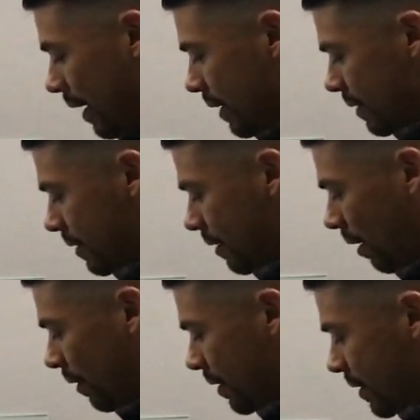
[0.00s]
hits
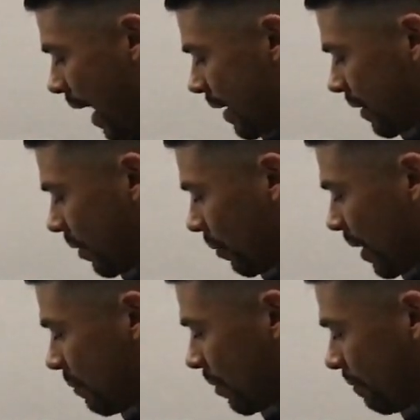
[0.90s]
on the side of the
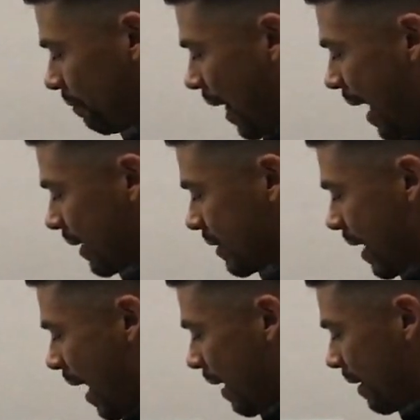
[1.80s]
green where the flag is
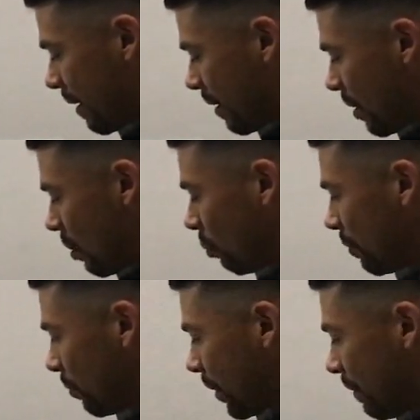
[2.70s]
at,
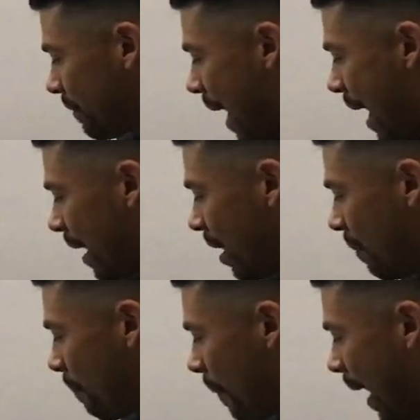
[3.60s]
we will give that a
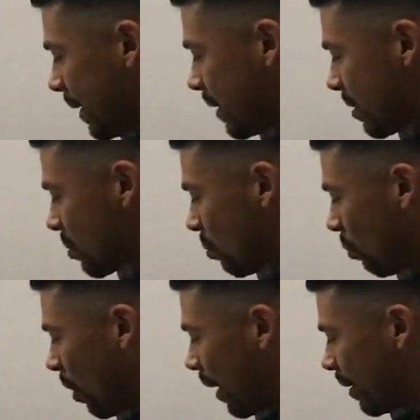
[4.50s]

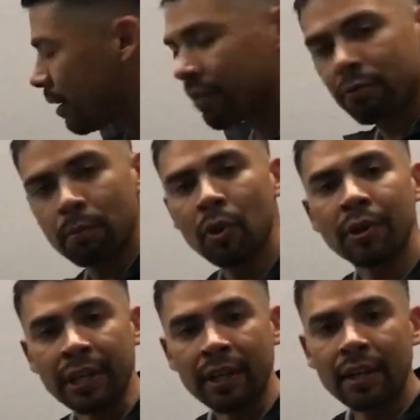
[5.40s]
-1 for
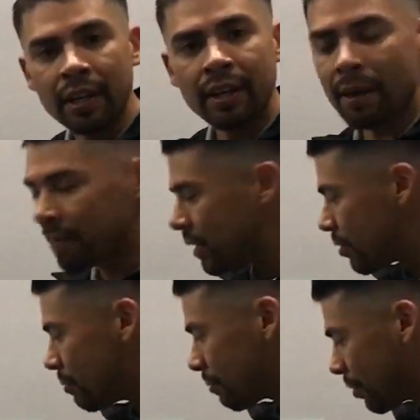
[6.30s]
birdie. That
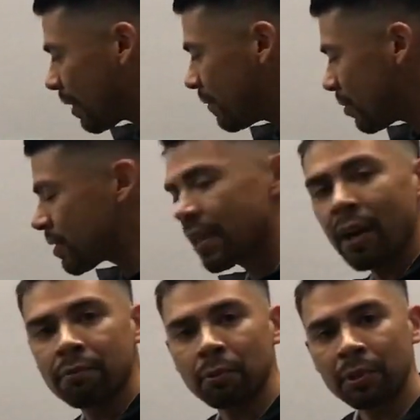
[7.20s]
means you're giving
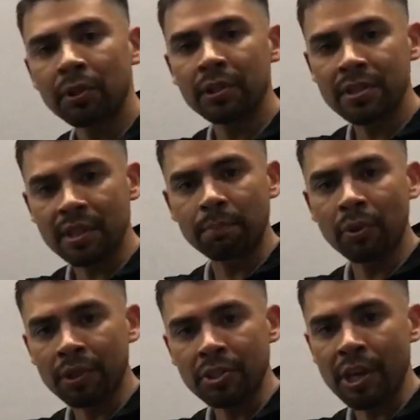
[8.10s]
yourself a realistic
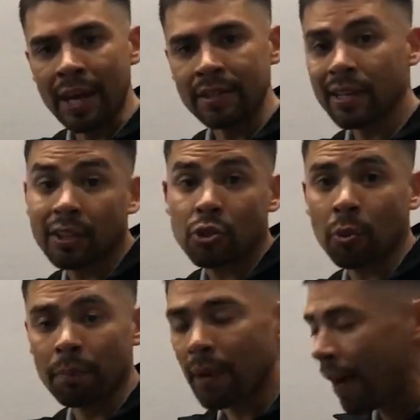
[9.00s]
birdie chance, like a
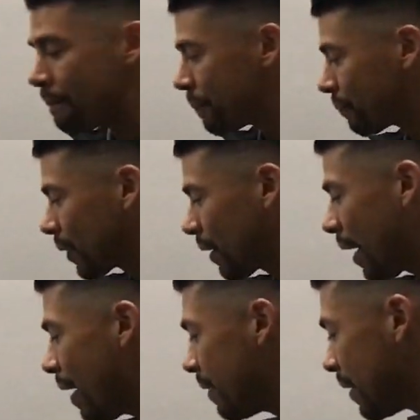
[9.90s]
short putt.
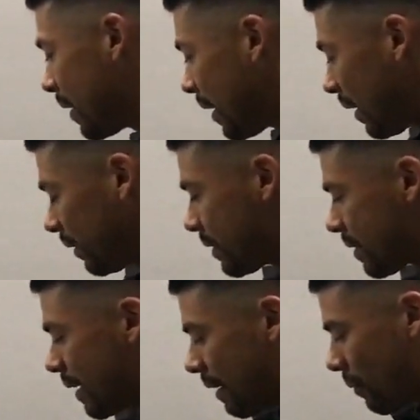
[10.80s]
Okay. Let's
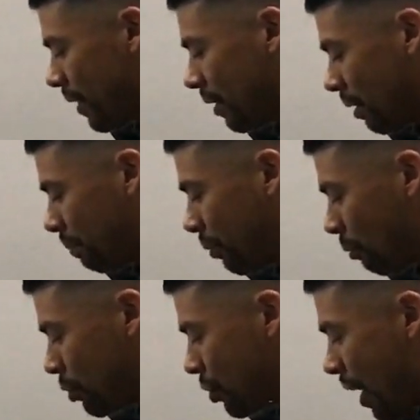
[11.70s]
say that we hit our
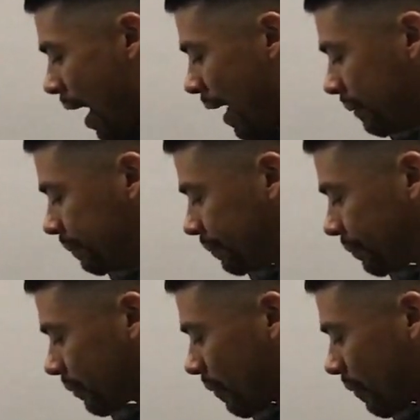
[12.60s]
approach shot